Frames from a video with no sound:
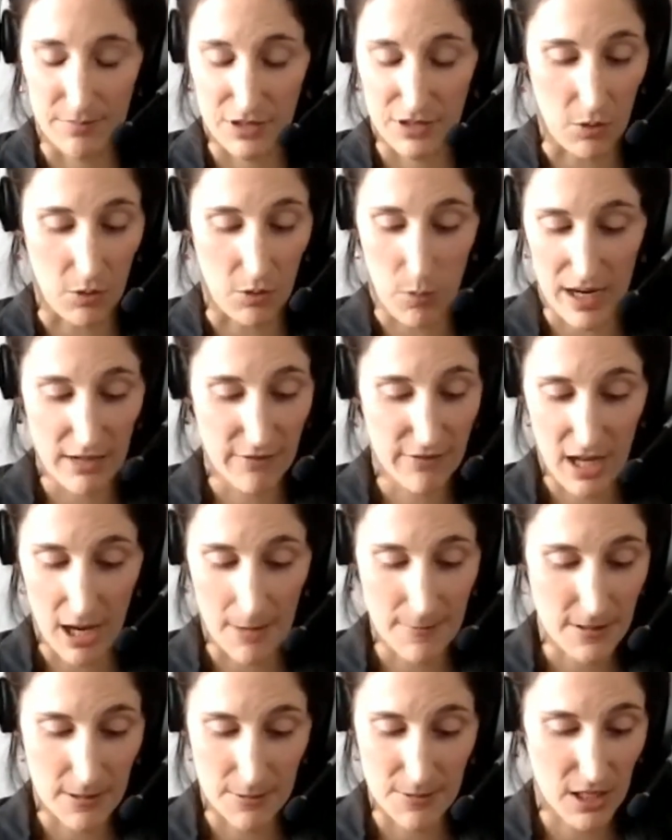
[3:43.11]
So one of the
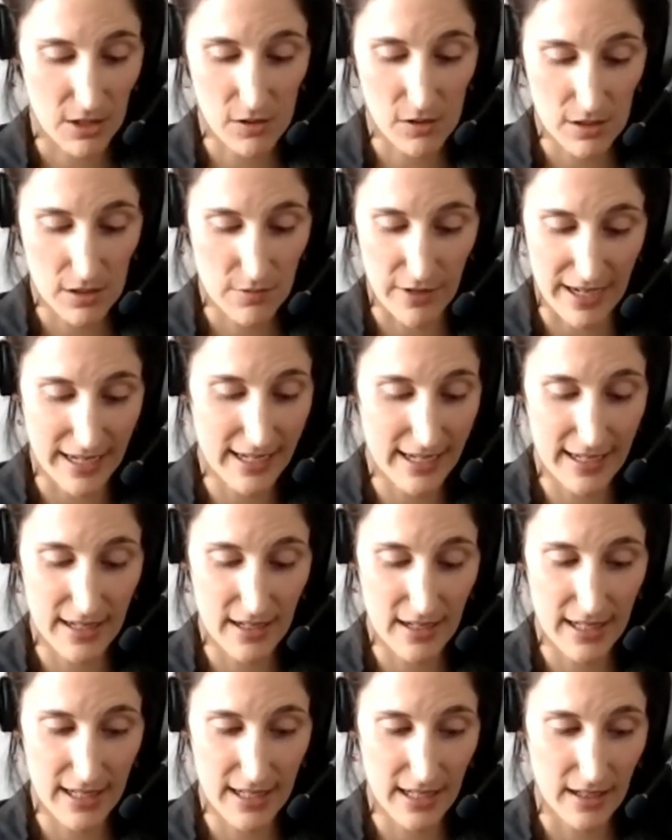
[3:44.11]
obstacles, very
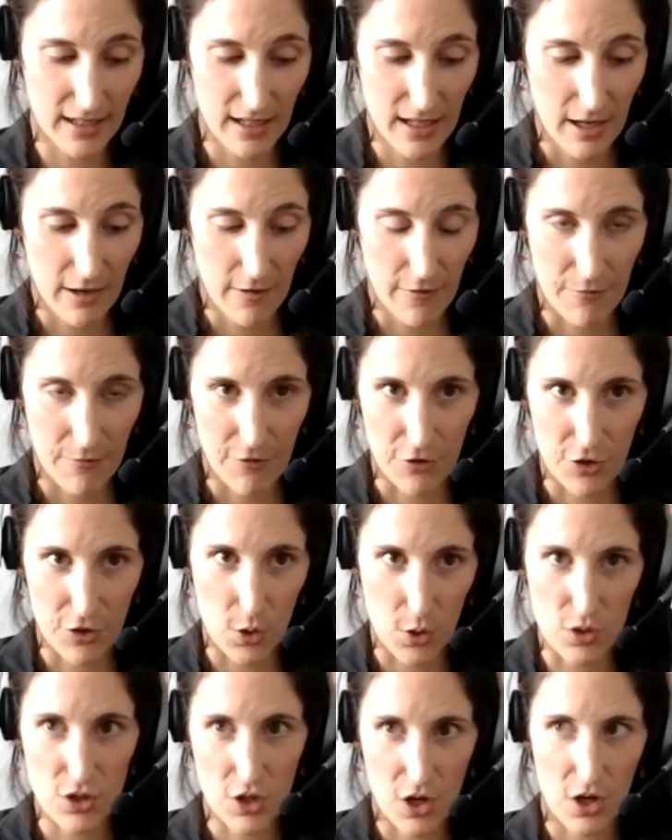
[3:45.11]
clearly, for
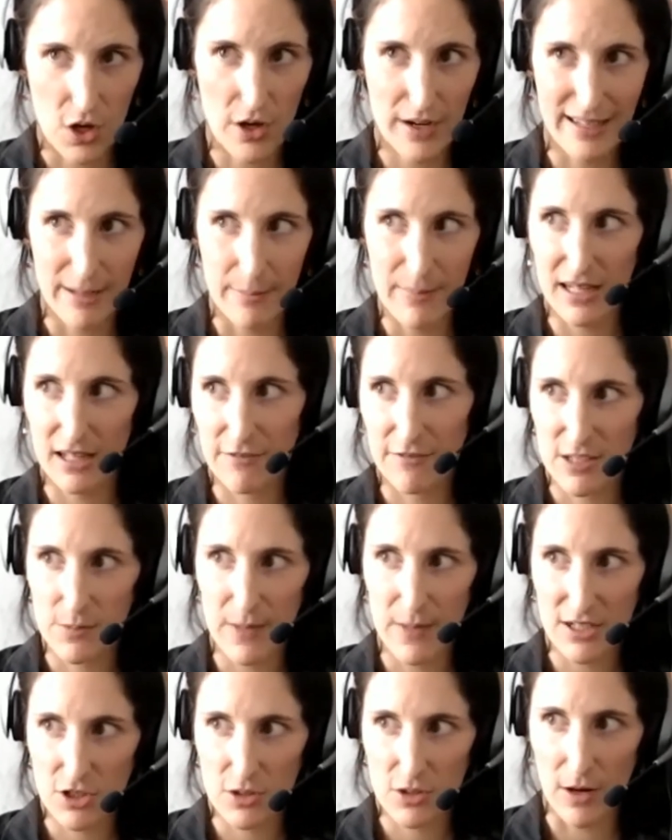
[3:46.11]
those that are in the middle of the
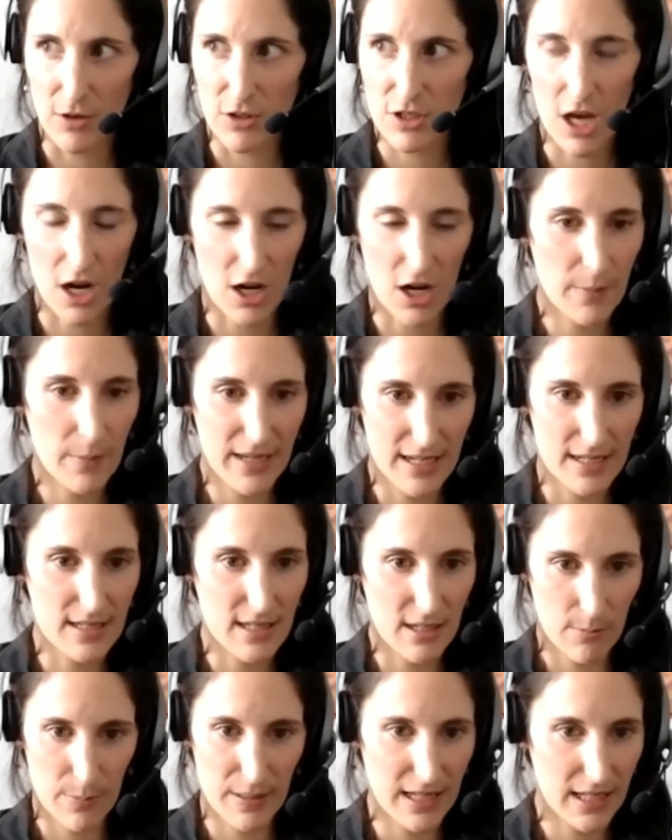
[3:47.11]
spectrum, autonomy is
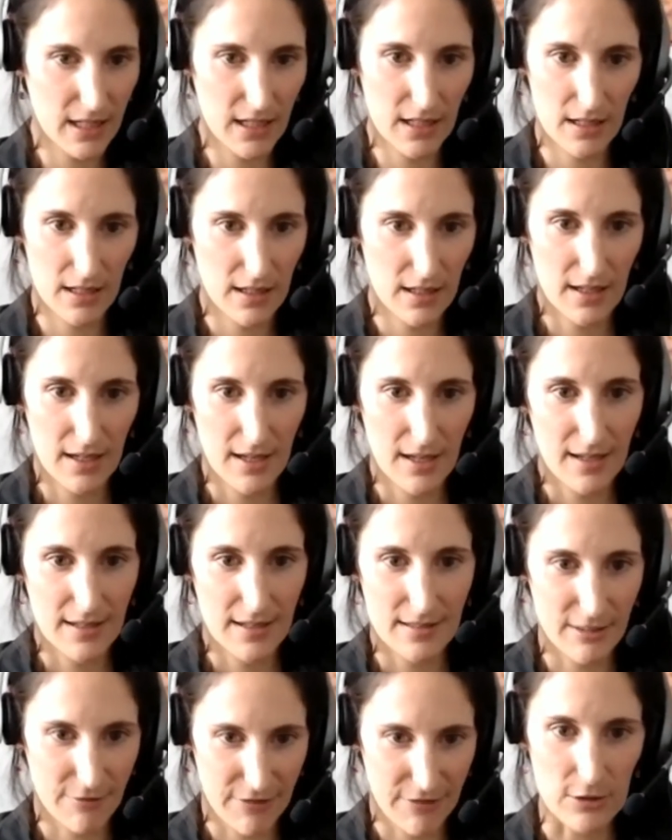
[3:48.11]
a big
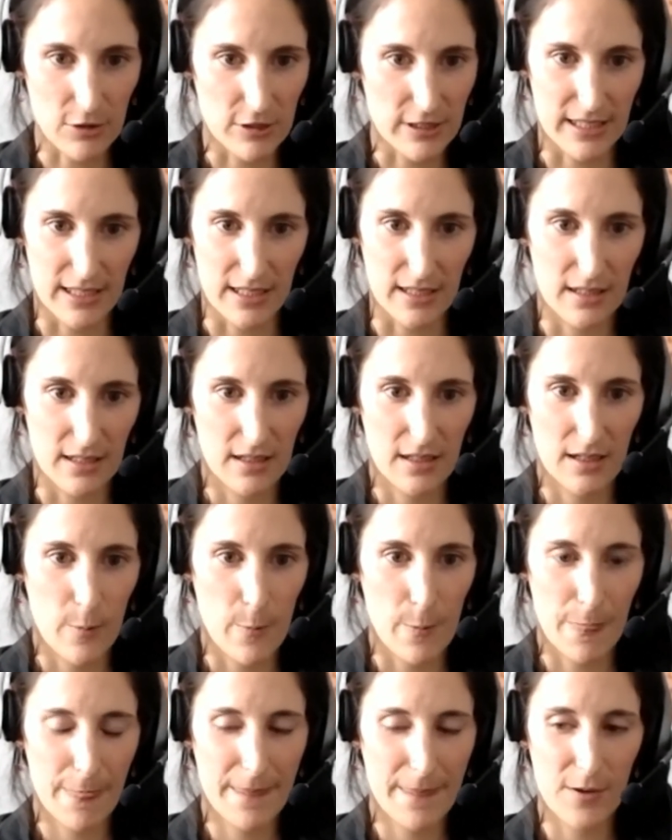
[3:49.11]
difficulty.
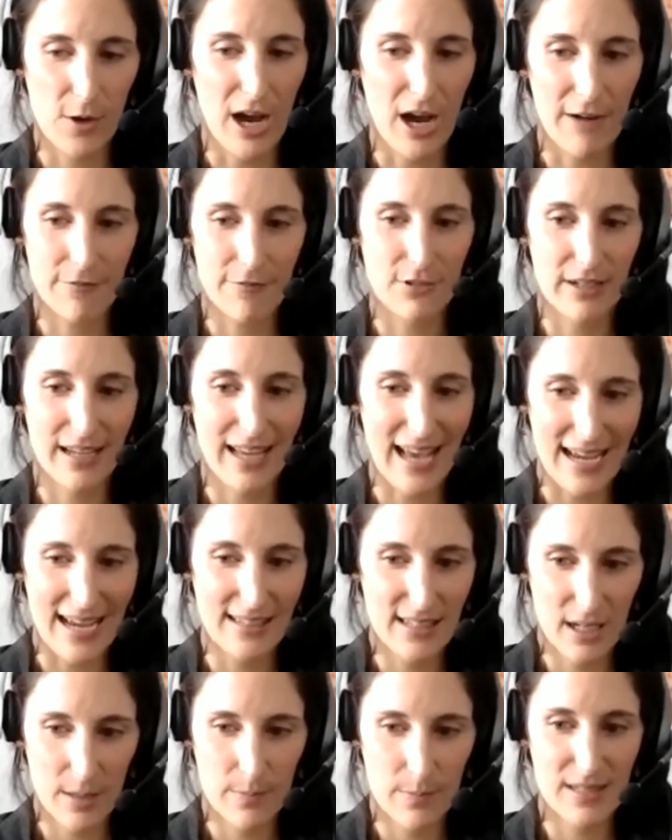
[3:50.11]
You have to guide
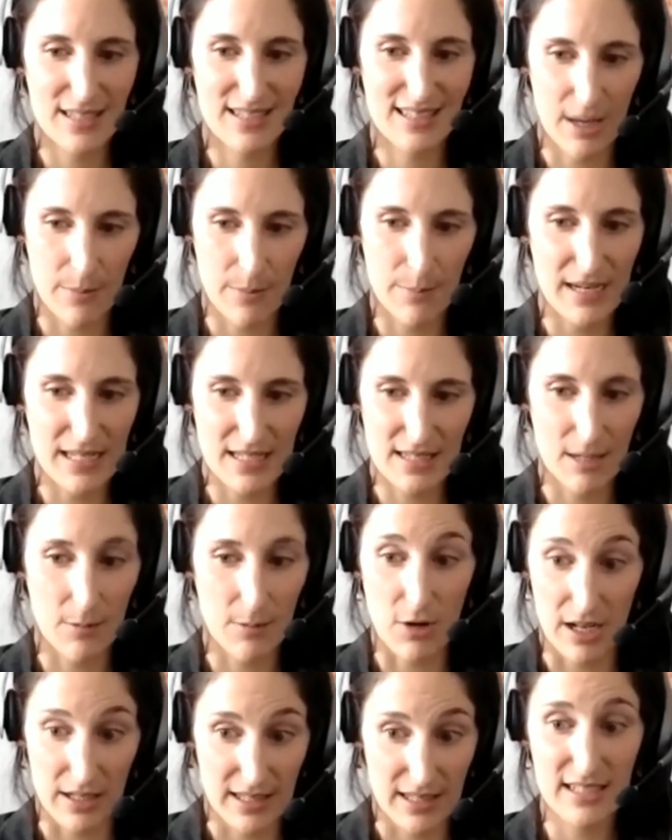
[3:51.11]
them step by step, or
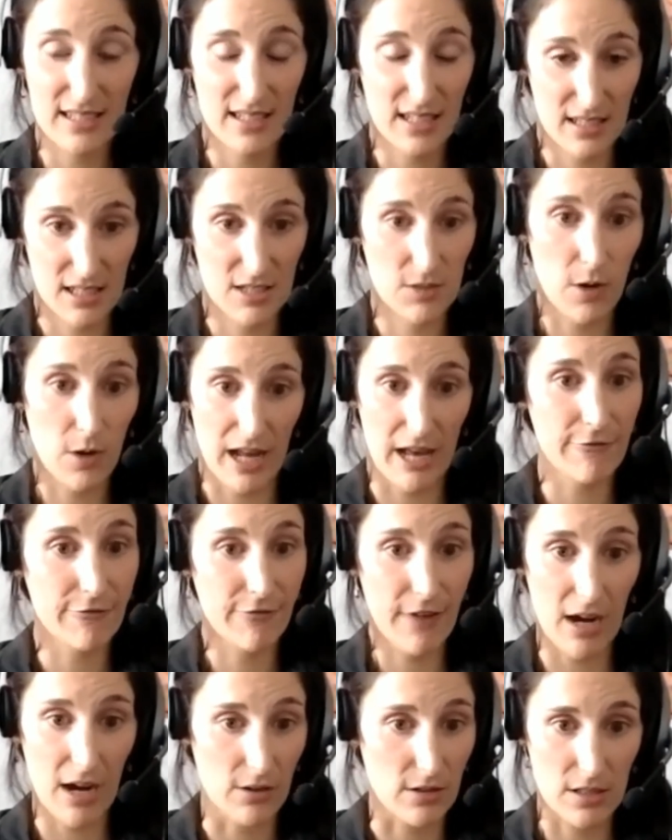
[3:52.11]
at least that's what I
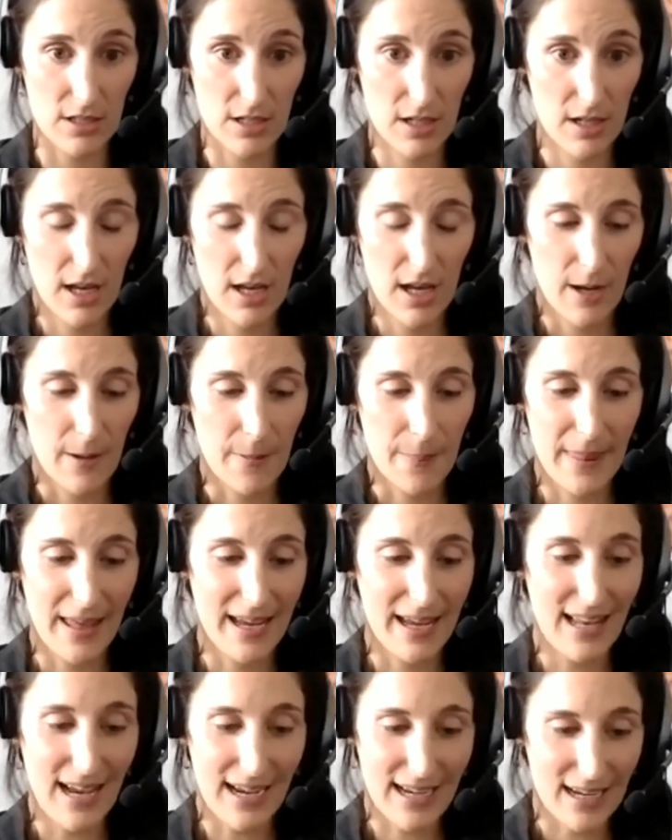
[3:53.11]
found. They
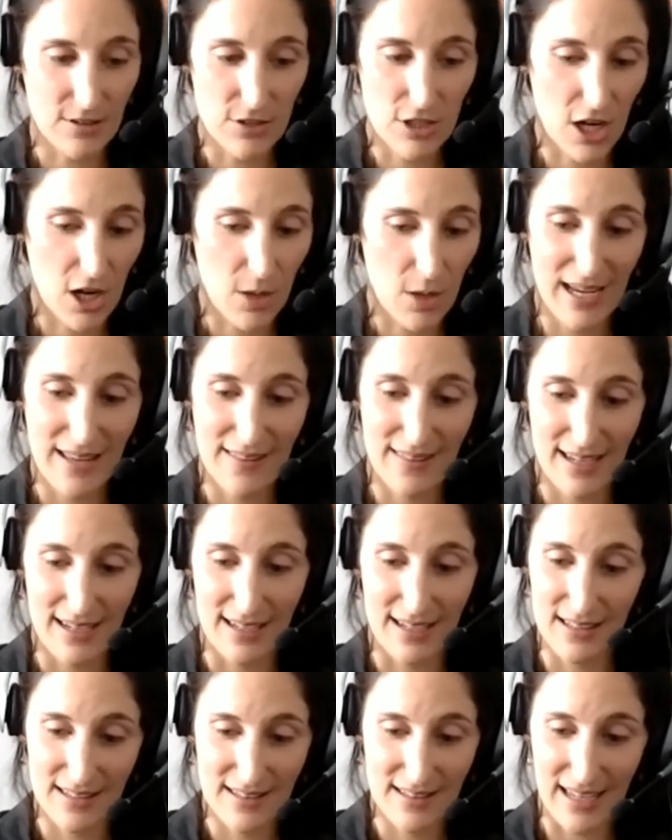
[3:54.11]
lack autonomy and
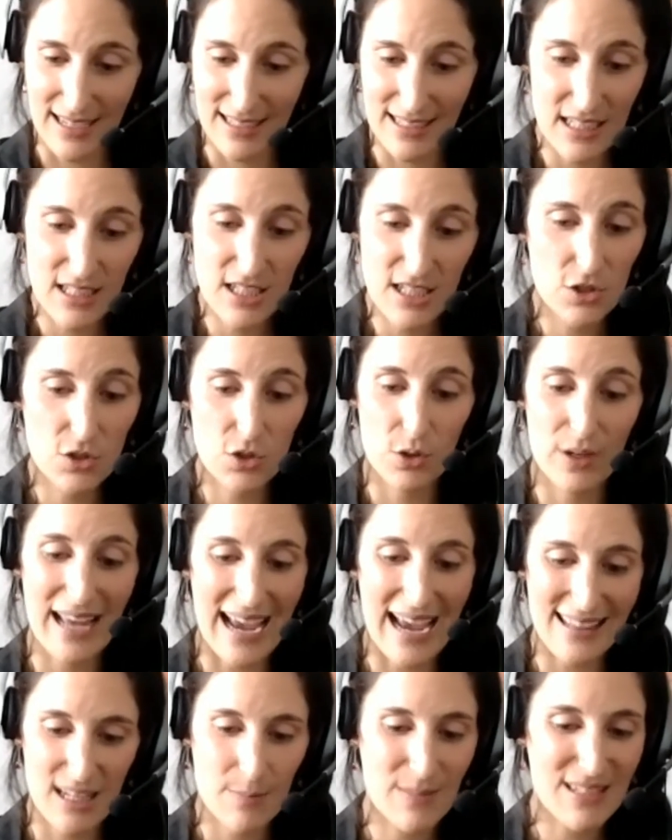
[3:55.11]
they need you to
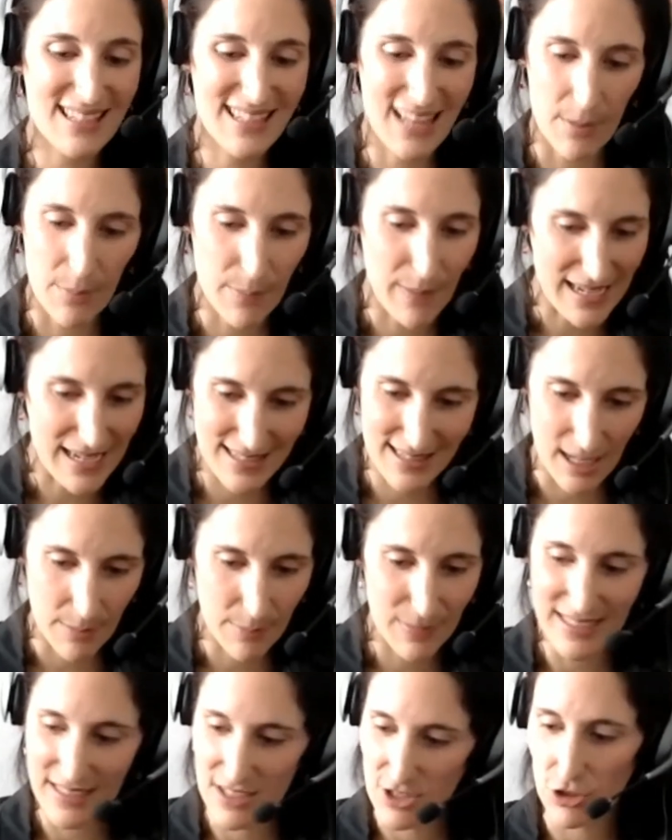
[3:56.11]
guide them step by step,
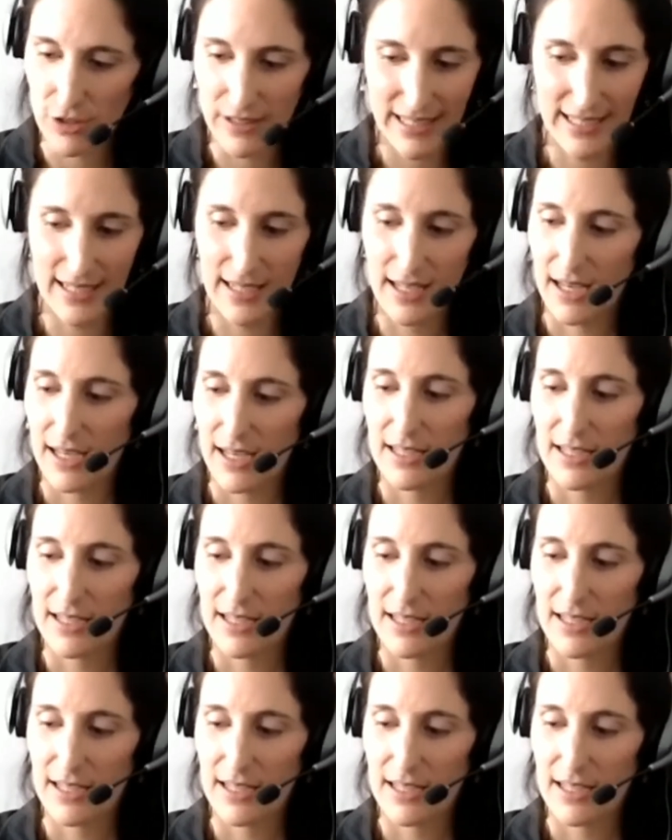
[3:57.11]
literally.